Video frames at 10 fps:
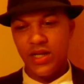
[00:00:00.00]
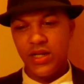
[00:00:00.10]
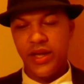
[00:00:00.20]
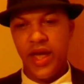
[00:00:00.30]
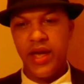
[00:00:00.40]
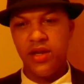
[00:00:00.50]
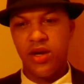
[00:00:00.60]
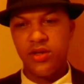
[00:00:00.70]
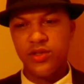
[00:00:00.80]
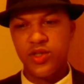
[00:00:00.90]
And
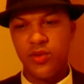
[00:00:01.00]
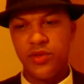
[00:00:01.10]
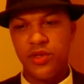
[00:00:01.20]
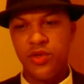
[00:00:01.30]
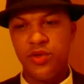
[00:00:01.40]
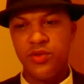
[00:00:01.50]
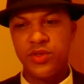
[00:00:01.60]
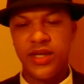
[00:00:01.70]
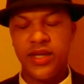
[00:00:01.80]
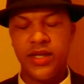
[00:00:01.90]
also in the news,
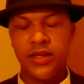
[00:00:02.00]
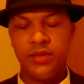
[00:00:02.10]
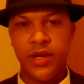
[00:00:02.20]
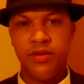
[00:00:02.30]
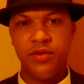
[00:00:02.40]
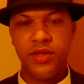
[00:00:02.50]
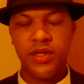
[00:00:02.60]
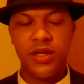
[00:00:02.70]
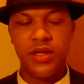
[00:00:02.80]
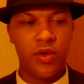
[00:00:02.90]
apparently,
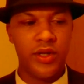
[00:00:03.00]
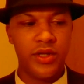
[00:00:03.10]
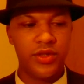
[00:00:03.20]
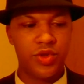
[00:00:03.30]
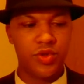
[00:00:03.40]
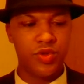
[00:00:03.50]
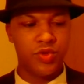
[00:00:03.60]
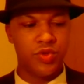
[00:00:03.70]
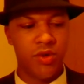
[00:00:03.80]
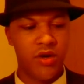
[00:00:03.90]
according to
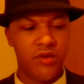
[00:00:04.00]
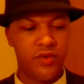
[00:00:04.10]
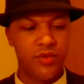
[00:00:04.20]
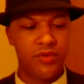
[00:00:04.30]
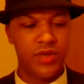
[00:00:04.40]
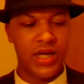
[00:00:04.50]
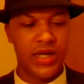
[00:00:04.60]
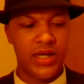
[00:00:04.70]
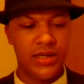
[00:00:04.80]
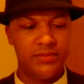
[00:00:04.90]
Marvel
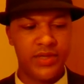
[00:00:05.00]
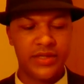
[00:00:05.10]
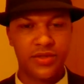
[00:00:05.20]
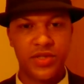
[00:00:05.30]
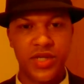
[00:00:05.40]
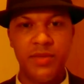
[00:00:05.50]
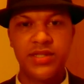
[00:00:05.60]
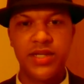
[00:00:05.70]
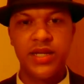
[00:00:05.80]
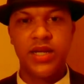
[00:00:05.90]
Entertainment,
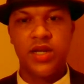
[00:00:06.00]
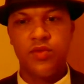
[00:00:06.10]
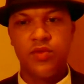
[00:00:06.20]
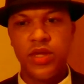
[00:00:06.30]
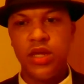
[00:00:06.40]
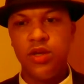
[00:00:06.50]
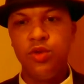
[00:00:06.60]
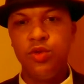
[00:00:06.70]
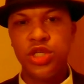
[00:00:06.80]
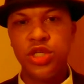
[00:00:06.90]
the new
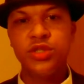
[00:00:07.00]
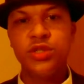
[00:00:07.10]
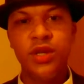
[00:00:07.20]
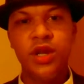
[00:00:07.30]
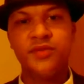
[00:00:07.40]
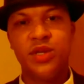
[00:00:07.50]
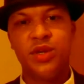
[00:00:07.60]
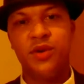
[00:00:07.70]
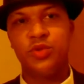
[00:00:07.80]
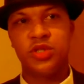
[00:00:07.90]
S.H.I.E.L.D. spinoff series,
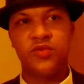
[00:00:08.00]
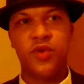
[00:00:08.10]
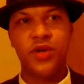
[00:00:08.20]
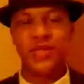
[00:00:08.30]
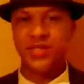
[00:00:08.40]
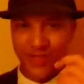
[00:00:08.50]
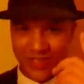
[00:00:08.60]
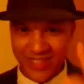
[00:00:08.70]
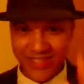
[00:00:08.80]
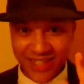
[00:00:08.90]
which as far as I can tell,
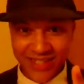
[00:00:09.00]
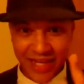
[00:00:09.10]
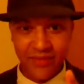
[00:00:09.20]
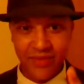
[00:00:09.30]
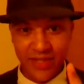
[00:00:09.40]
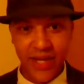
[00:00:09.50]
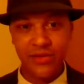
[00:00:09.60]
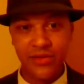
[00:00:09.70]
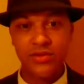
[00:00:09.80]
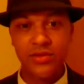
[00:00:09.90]
still doesn't have a
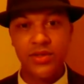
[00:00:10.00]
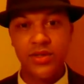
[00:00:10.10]
title,